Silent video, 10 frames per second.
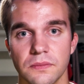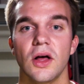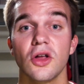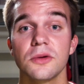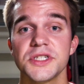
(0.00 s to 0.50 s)

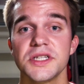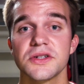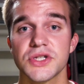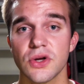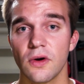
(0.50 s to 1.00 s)
Alarm scenes
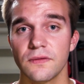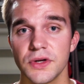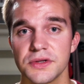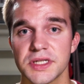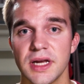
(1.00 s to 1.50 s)
are so
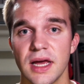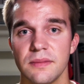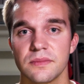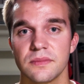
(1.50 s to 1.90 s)
overused today